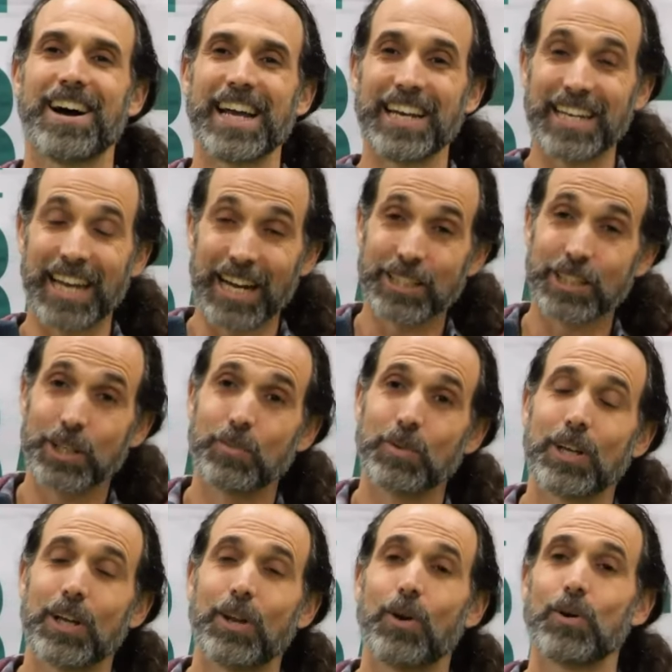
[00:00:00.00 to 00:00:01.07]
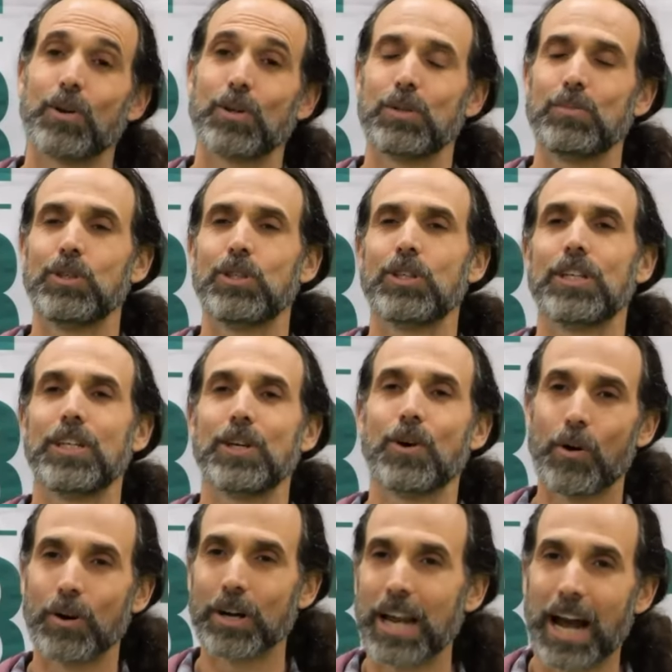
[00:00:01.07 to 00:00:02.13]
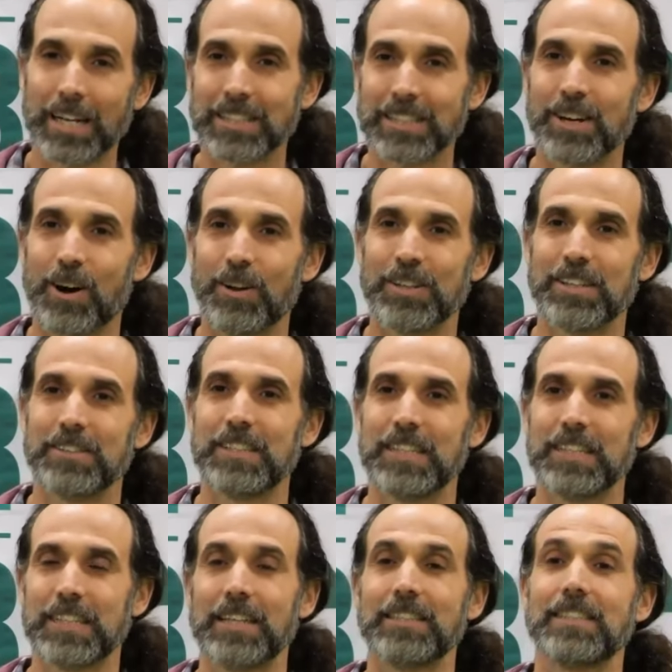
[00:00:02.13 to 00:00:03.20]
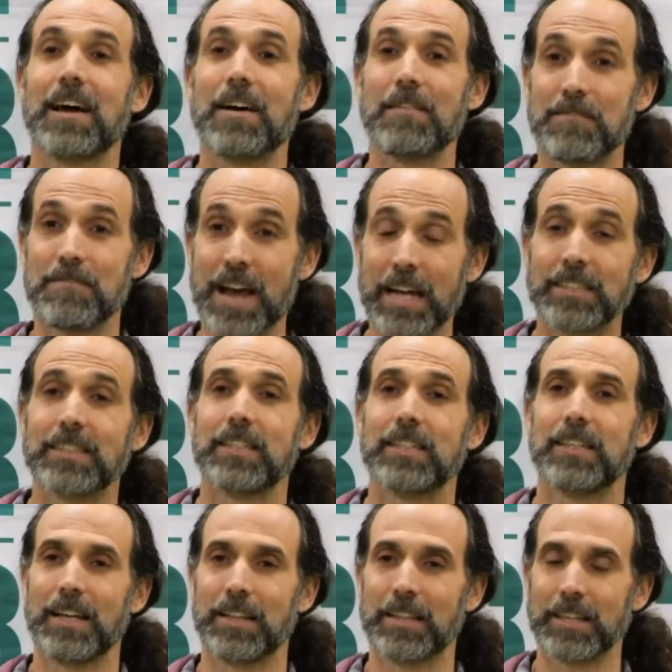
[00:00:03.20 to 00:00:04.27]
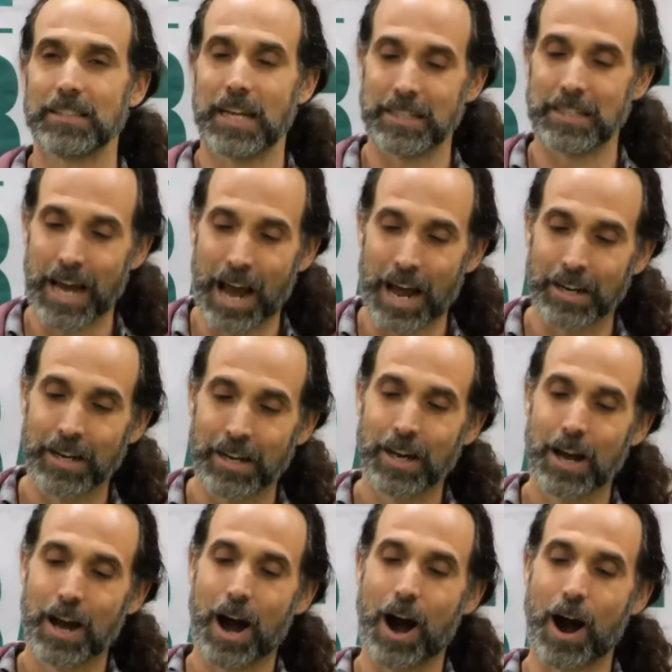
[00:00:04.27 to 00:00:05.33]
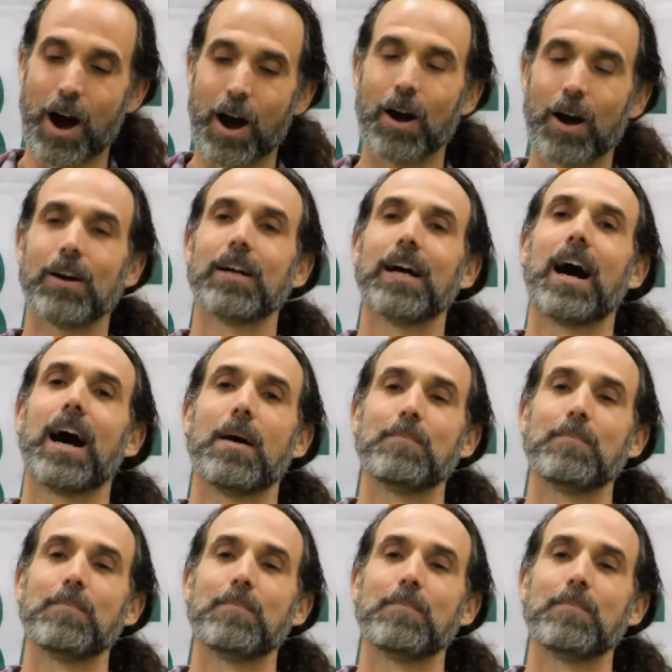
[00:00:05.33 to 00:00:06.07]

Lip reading: engaging with the local community, organizing all of these kinds of events and things like that are